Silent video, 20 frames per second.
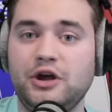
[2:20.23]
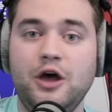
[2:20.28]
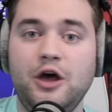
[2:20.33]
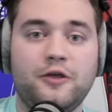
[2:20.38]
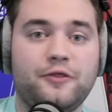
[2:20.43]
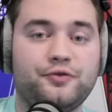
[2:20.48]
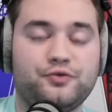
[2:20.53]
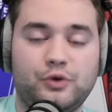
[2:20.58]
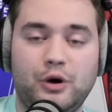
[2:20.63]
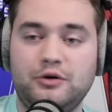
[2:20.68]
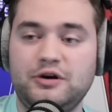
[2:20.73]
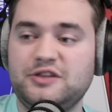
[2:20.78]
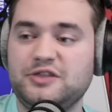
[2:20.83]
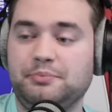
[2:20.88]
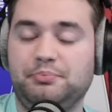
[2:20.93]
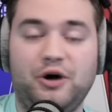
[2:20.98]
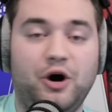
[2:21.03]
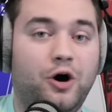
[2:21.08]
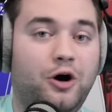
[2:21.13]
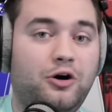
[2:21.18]
throwing the
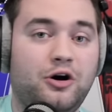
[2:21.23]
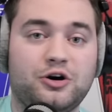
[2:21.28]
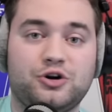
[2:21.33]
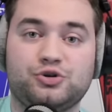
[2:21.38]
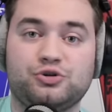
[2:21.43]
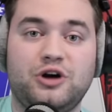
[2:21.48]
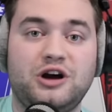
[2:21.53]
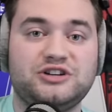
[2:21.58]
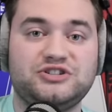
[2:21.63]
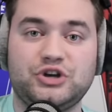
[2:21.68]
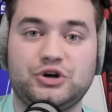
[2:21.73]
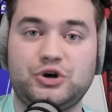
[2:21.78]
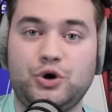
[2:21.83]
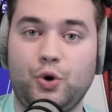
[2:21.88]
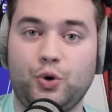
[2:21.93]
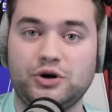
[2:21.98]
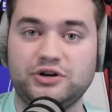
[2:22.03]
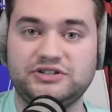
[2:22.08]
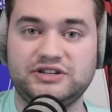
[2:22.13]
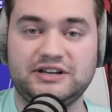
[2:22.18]
ball across the
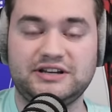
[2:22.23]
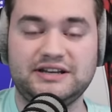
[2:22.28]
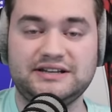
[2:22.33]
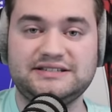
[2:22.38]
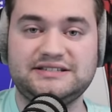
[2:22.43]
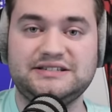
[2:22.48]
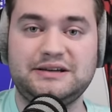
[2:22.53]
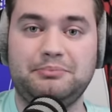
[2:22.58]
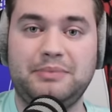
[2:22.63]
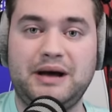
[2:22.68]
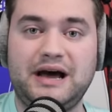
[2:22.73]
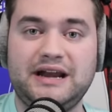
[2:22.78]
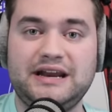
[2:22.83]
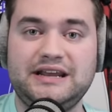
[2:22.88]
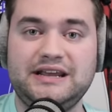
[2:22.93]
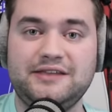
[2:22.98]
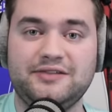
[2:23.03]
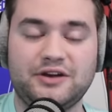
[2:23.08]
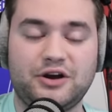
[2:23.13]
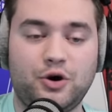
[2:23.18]
court to get somebody
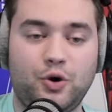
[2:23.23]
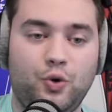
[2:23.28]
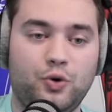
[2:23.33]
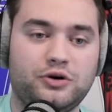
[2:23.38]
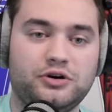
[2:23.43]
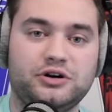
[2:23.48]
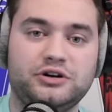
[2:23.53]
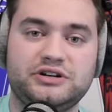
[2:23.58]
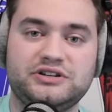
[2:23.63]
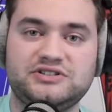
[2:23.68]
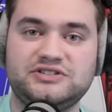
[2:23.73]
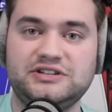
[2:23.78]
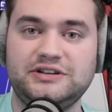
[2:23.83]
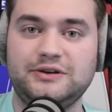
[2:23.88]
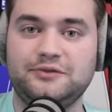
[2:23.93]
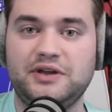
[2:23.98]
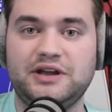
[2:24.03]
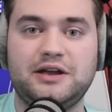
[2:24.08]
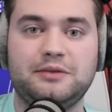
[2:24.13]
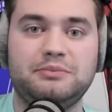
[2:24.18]
in the corner to see if
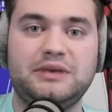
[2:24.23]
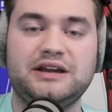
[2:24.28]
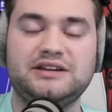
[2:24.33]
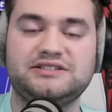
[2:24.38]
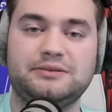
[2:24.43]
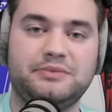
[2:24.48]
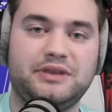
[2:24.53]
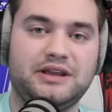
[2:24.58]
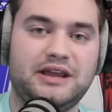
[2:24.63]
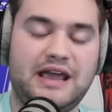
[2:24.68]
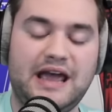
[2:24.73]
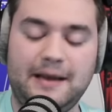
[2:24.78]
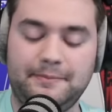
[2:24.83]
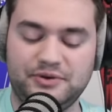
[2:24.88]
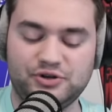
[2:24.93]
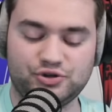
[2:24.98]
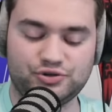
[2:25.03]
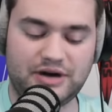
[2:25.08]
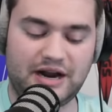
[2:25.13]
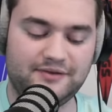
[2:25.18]
they can make something
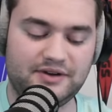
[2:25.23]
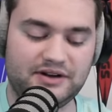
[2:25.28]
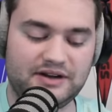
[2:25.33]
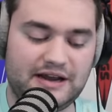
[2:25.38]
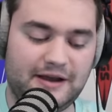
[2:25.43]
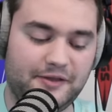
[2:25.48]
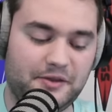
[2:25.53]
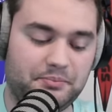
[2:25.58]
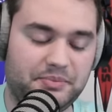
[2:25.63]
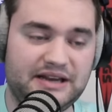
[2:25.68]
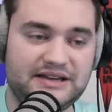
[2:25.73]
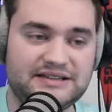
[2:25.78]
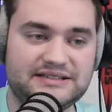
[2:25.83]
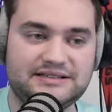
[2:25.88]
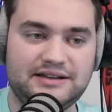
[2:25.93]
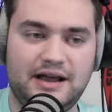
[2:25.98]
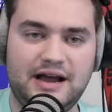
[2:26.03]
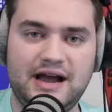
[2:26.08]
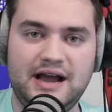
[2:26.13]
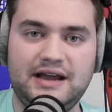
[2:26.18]
happen driving down the
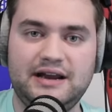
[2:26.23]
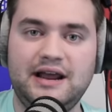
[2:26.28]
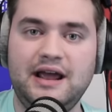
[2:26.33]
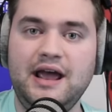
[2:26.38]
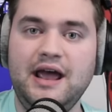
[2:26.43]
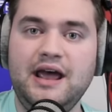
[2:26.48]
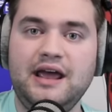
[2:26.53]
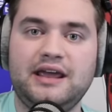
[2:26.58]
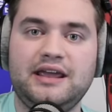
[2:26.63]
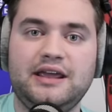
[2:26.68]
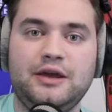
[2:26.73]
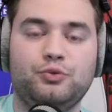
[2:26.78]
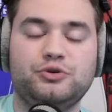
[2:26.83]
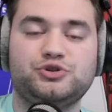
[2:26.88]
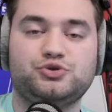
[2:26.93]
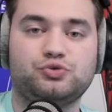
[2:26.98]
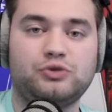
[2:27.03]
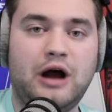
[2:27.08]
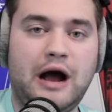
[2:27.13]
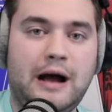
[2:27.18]
baseline. It
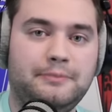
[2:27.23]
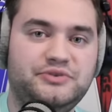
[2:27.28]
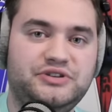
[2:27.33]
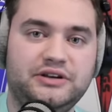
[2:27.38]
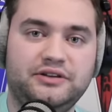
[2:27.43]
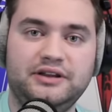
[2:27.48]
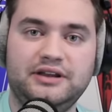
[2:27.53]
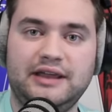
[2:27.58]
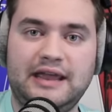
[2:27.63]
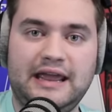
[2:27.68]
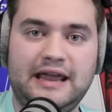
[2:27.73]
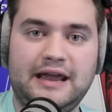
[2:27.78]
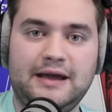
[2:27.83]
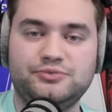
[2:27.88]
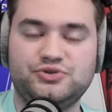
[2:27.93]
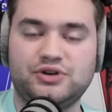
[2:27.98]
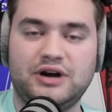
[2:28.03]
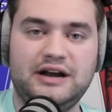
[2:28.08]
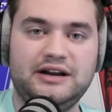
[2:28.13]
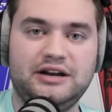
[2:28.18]
was Rob Dillingham
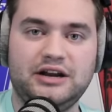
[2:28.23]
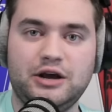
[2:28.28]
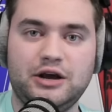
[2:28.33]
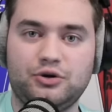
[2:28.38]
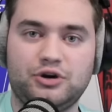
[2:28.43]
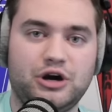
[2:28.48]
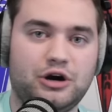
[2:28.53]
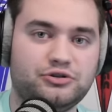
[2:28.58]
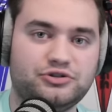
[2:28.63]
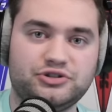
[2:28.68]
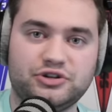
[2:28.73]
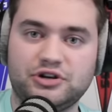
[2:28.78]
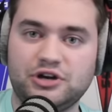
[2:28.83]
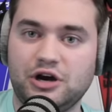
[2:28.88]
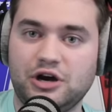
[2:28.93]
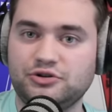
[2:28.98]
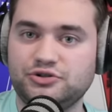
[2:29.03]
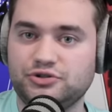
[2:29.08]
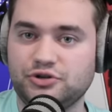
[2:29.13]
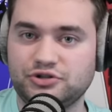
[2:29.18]
trying to go coast to
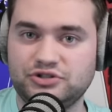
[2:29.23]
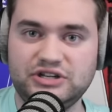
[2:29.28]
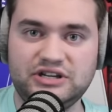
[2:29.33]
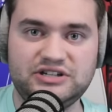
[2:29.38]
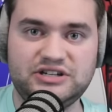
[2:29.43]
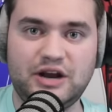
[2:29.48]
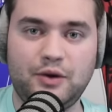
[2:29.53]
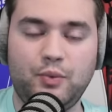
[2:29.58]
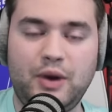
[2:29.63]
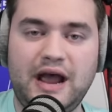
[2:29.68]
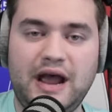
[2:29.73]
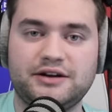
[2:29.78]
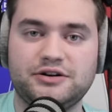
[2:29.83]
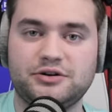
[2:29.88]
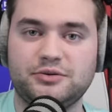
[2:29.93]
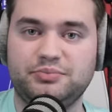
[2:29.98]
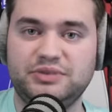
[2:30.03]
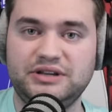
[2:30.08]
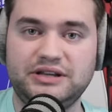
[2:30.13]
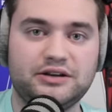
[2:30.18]
coast, or DJ Wagner
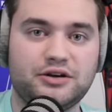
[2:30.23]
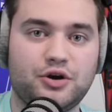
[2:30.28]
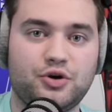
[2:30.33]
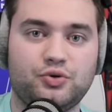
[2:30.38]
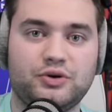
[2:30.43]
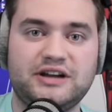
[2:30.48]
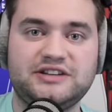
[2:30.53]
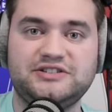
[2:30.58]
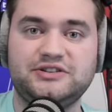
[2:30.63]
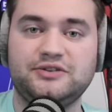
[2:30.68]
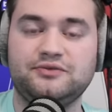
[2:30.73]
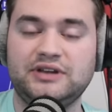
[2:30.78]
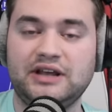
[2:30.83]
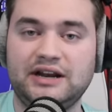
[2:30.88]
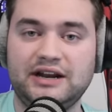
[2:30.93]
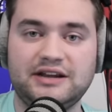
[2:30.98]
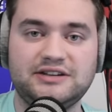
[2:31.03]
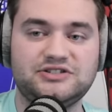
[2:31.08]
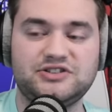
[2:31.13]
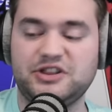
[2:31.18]
being aggressive,
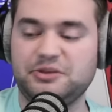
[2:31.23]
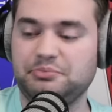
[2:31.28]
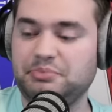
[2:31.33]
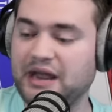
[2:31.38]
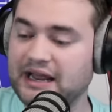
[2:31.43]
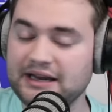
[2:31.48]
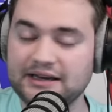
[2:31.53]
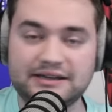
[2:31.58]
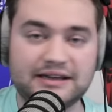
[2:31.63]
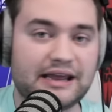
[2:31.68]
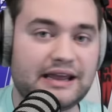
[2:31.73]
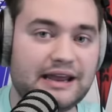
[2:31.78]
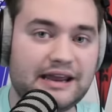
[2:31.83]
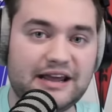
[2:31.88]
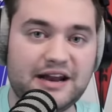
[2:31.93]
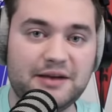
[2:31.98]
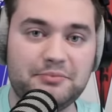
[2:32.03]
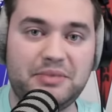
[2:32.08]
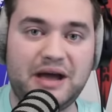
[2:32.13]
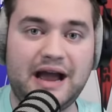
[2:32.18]
getting into the paint, kicking
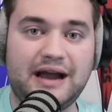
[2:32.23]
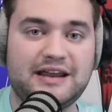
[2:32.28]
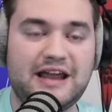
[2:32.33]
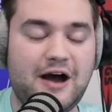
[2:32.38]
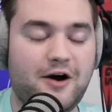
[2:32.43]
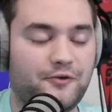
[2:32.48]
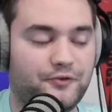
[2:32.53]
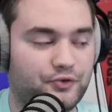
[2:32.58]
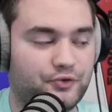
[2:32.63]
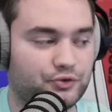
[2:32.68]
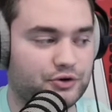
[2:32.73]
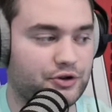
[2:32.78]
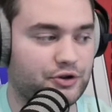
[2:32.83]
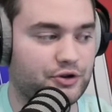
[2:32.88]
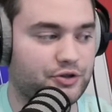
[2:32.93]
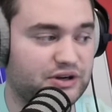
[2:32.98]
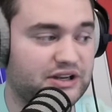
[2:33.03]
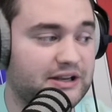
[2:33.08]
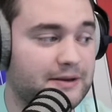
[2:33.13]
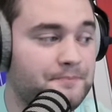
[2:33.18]
it back out for a
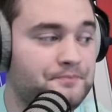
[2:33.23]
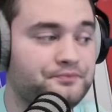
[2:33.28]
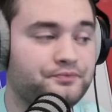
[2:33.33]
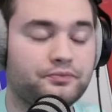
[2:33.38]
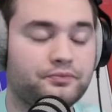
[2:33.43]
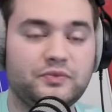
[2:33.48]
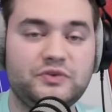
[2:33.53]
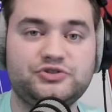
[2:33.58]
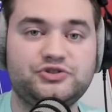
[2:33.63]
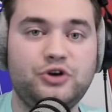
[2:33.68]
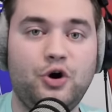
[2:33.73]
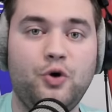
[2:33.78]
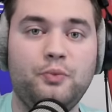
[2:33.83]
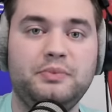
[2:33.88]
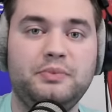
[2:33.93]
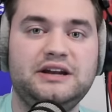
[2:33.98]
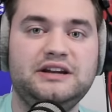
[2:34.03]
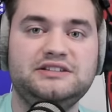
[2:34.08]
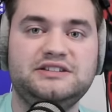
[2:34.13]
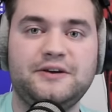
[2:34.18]
three. So
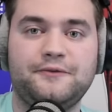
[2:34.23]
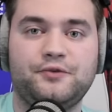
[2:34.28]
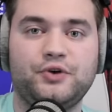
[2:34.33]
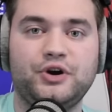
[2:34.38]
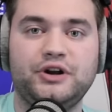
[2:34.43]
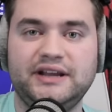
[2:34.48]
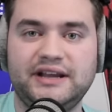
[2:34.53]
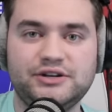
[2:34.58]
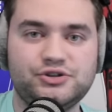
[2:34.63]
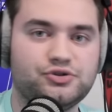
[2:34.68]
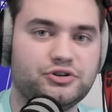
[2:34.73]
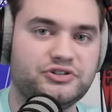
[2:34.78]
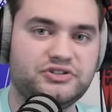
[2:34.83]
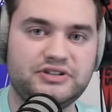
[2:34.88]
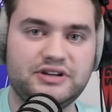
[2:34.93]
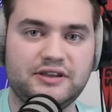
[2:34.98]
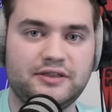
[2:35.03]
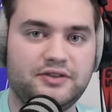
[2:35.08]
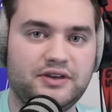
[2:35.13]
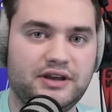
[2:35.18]
many different
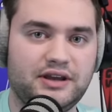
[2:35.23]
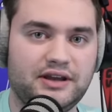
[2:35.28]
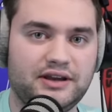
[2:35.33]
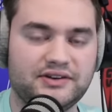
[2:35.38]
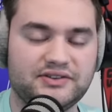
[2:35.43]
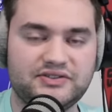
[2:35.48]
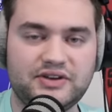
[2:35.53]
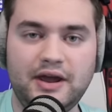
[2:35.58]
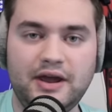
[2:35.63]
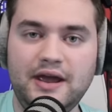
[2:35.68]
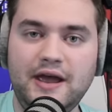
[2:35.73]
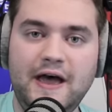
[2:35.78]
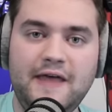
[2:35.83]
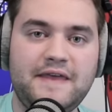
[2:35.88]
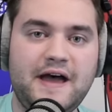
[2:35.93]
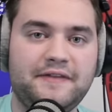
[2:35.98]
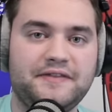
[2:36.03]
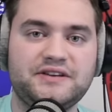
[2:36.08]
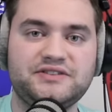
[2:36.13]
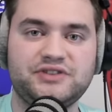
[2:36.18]
interesting things
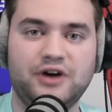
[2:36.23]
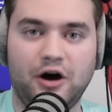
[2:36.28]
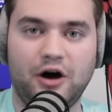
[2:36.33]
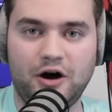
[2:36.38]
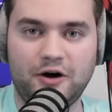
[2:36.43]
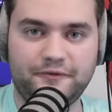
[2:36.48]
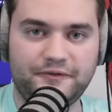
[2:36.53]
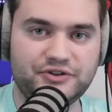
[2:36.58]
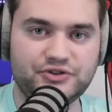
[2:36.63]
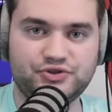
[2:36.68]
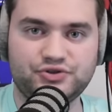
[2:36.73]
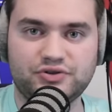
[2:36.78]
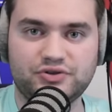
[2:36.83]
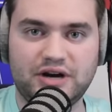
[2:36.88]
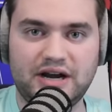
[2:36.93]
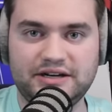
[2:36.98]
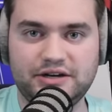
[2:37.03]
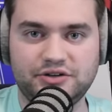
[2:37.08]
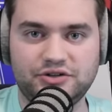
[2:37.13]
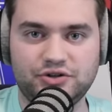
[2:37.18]
that this offense
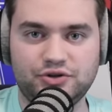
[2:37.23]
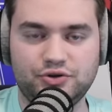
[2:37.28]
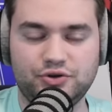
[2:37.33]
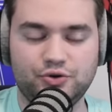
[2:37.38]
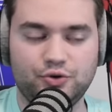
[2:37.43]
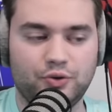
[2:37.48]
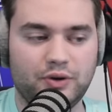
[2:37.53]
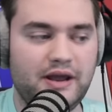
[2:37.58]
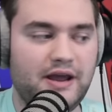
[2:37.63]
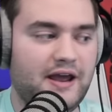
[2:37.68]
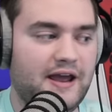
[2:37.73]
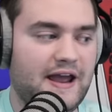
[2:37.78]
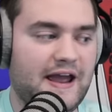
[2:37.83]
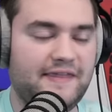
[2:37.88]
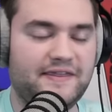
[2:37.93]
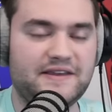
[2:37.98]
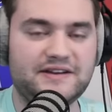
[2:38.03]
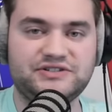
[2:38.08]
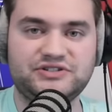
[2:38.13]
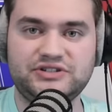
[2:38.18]
tried to do in
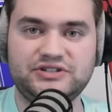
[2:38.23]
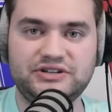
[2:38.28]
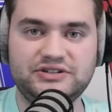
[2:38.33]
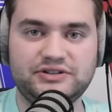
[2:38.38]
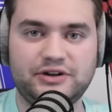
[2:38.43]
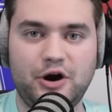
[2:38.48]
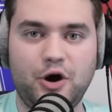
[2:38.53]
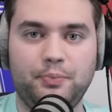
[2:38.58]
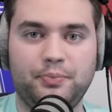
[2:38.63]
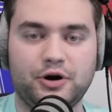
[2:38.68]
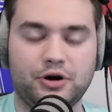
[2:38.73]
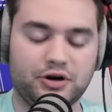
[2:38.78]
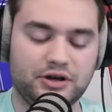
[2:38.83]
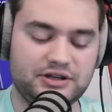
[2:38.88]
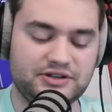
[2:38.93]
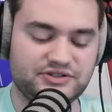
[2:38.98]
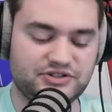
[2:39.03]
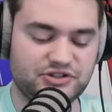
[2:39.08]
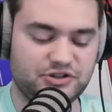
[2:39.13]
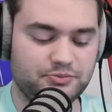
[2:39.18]
this season opener
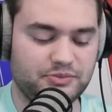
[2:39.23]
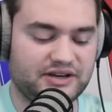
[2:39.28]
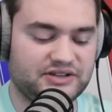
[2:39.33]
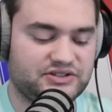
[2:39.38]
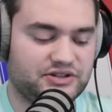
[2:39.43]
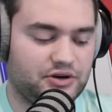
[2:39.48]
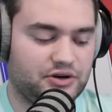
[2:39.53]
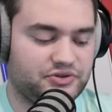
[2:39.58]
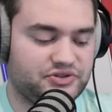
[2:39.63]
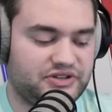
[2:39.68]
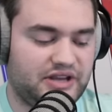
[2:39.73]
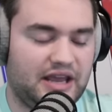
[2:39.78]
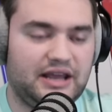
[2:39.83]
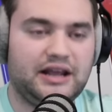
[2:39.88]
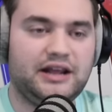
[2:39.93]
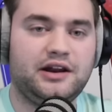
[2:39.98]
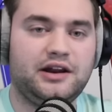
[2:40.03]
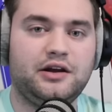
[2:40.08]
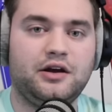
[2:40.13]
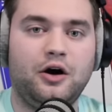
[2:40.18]
against New Mexico State,
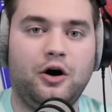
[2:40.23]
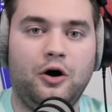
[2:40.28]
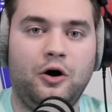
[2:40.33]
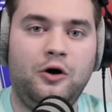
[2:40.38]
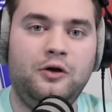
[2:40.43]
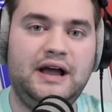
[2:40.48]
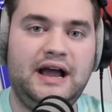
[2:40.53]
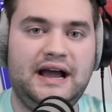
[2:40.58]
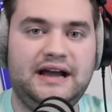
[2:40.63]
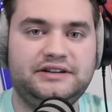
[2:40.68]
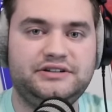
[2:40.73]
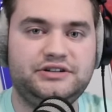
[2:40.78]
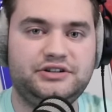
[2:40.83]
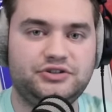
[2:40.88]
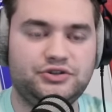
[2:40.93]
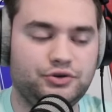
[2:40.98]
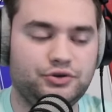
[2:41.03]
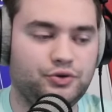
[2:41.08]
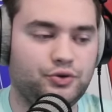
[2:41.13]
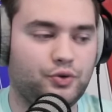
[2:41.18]
and it all had to
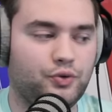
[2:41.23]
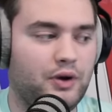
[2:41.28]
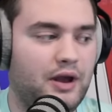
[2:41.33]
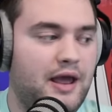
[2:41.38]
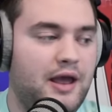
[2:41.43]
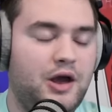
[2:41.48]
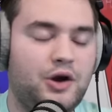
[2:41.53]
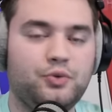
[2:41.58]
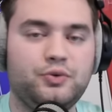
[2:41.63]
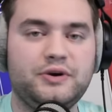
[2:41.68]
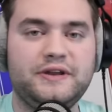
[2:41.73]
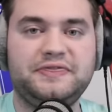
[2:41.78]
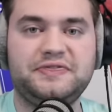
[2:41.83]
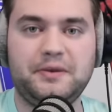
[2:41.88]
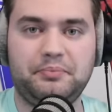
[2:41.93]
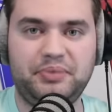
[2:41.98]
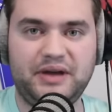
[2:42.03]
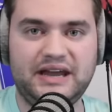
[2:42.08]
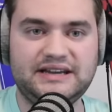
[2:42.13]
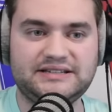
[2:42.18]
do with the
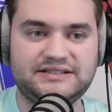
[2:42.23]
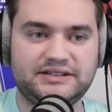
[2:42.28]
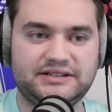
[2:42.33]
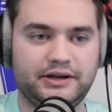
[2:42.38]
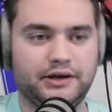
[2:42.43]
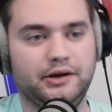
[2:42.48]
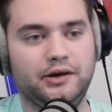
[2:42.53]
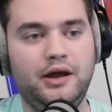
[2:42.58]
pacing.